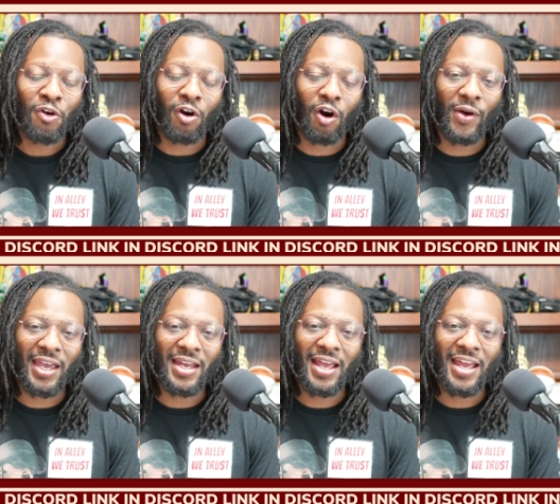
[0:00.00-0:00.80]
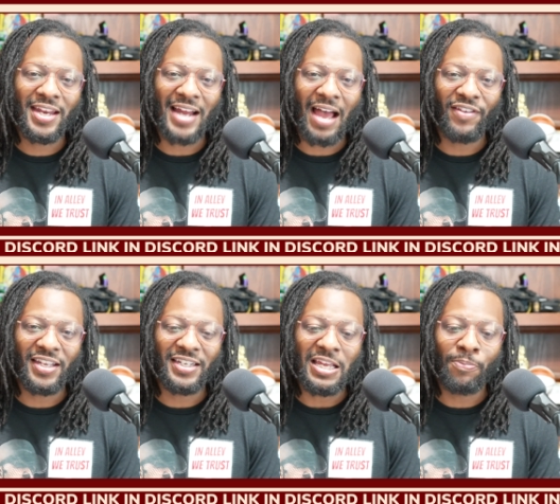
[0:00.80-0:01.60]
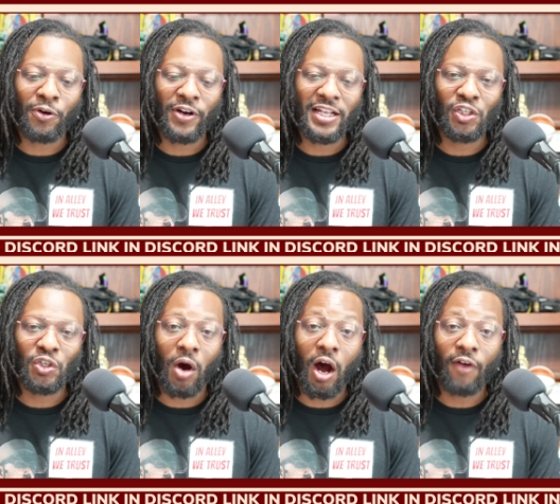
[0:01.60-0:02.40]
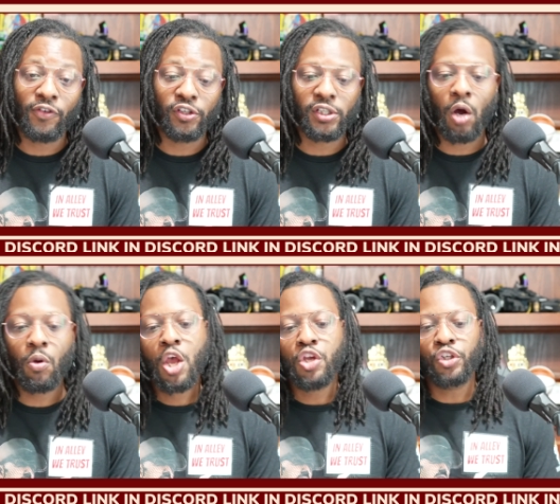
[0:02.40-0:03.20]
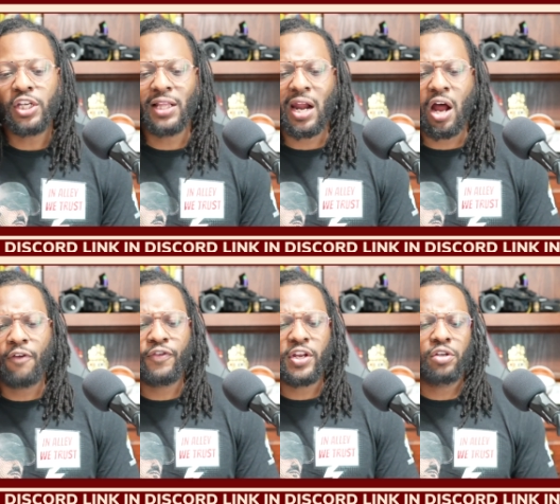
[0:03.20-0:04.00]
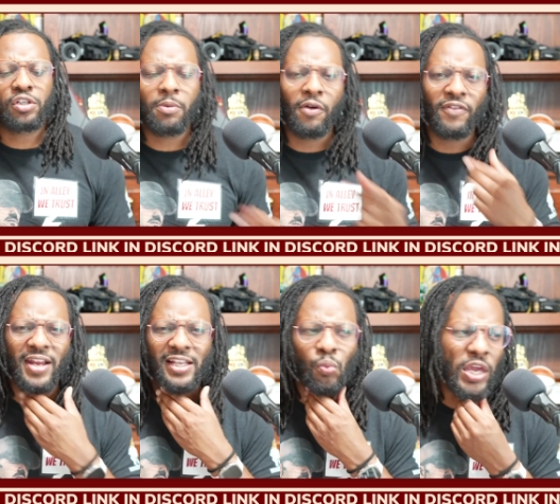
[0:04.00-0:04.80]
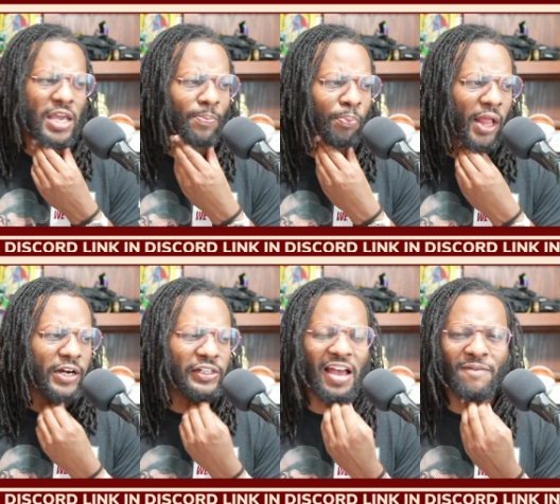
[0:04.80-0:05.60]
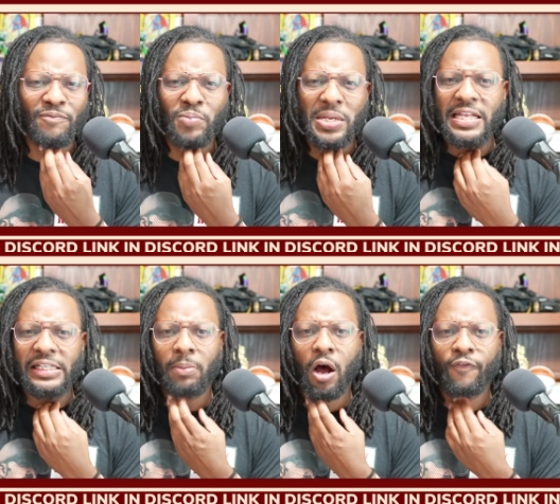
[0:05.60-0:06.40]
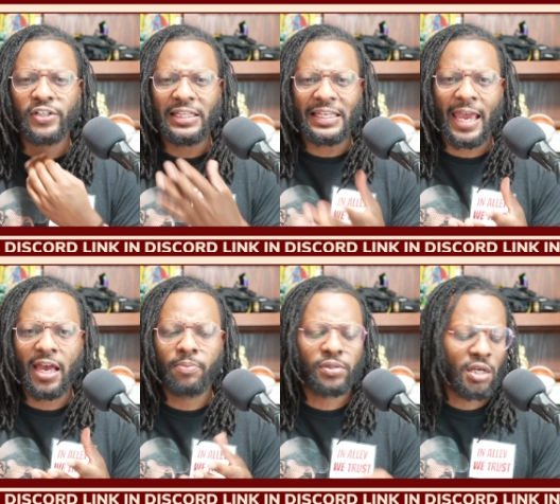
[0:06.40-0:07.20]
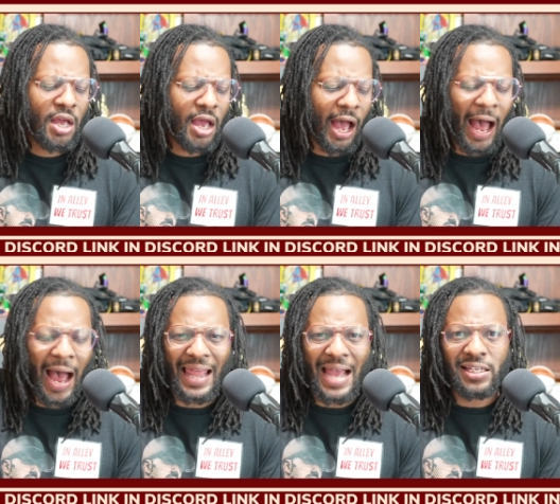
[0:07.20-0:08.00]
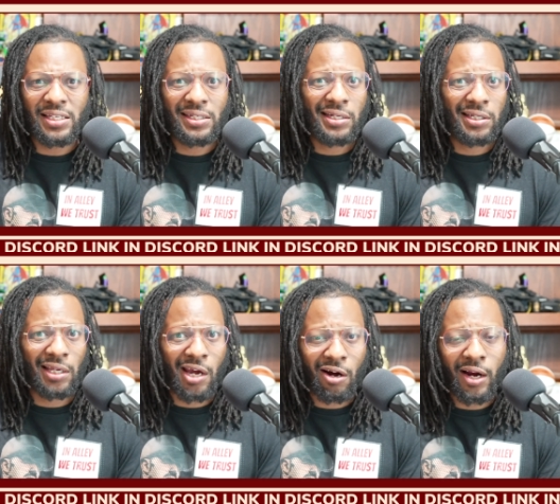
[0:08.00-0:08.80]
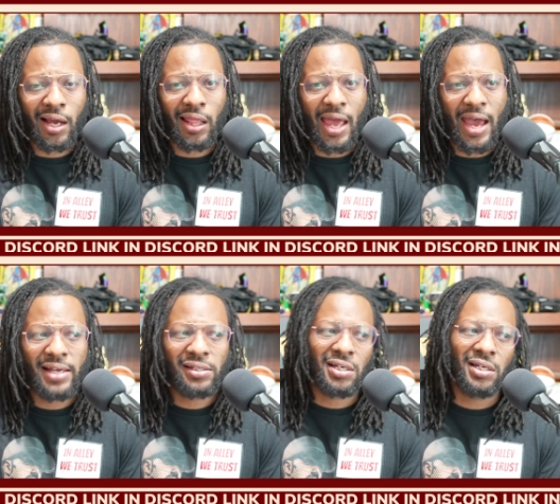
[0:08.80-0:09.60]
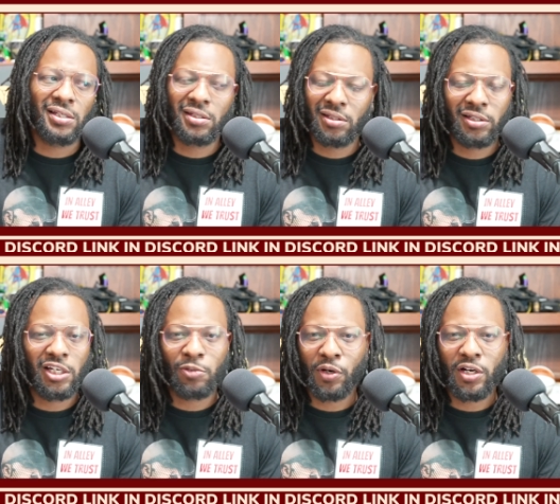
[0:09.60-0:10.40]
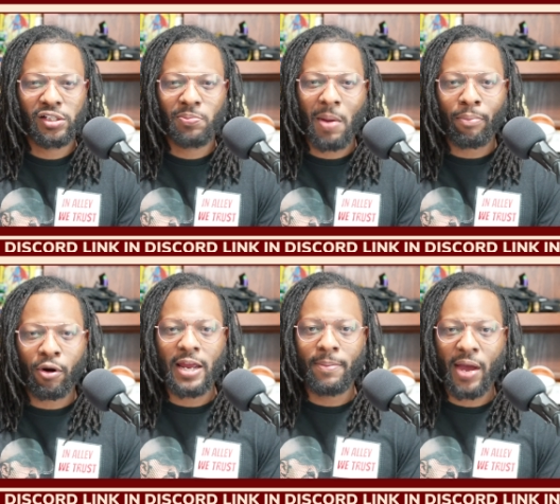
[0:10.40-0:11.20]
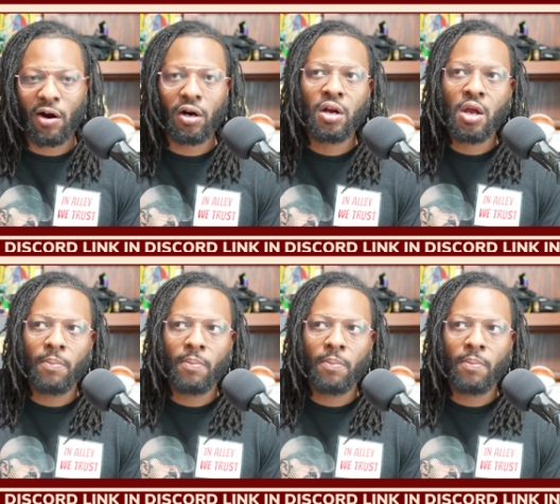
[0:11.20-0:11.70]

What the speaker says: growing it and diving deeper into offers. So you'll see a lot of offer videos coming over the next week. Players have been getting some offers at the camps. I like to stick to the current class because it's my brain power,